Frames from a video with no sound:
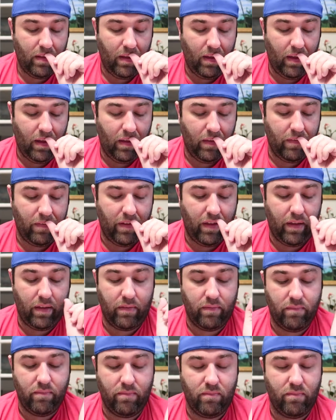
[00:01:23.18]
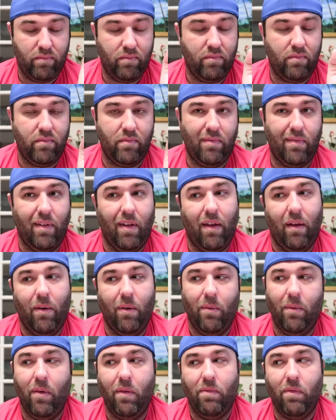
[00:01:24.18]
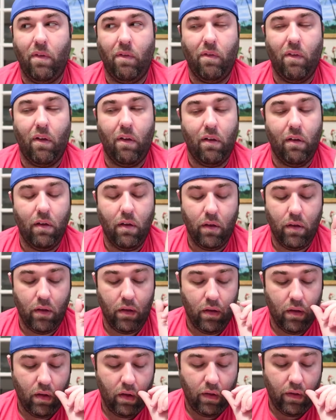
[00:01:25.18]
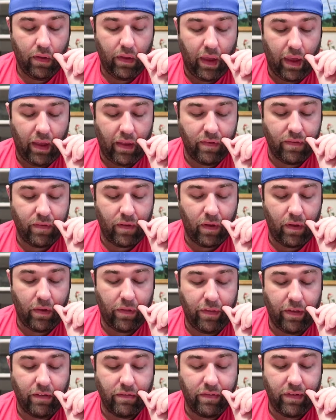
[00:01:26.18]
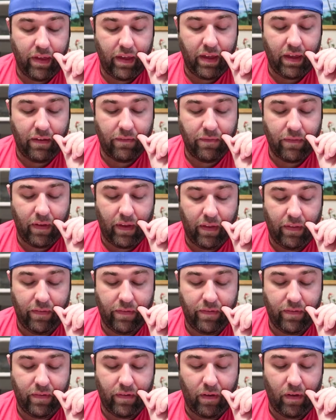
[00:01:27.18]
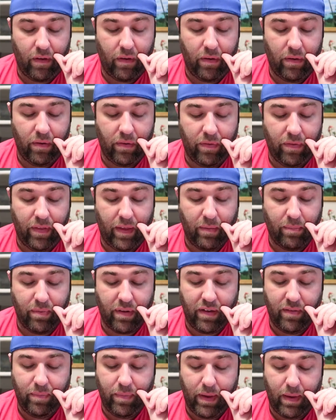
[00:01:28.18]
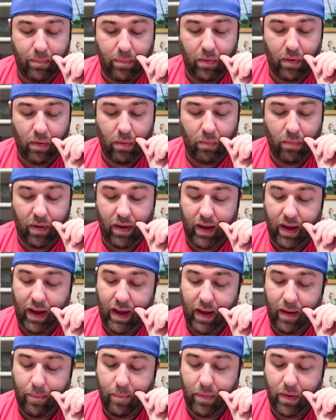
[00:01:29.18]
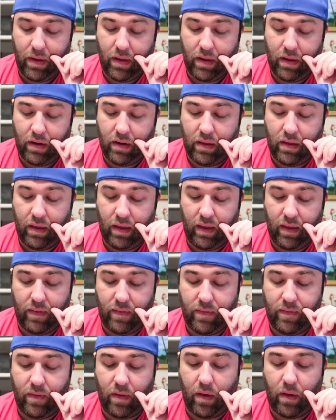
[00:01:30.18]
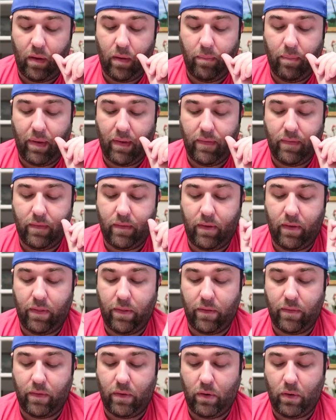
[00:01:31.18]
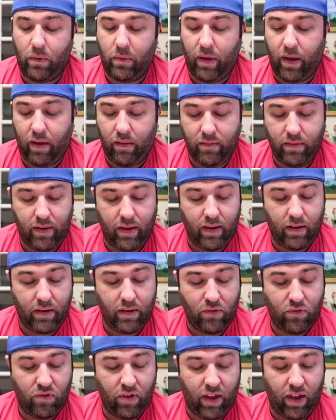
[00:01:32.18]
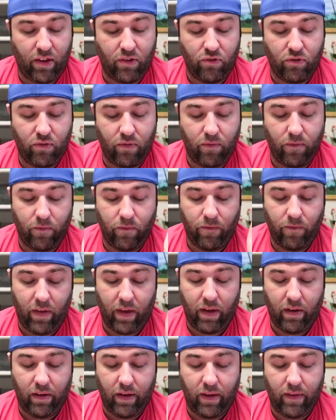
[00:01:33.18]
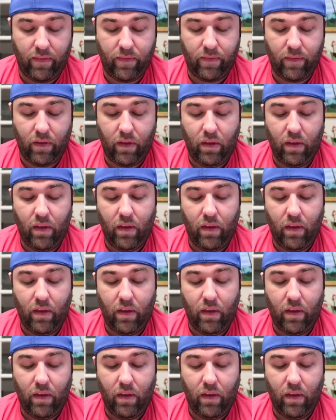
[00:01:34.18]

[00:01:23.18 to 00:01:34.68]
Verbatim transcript: uh, like oh one and so they leave, and so they brief people on what happened, and so basically there's a new update to change fairies.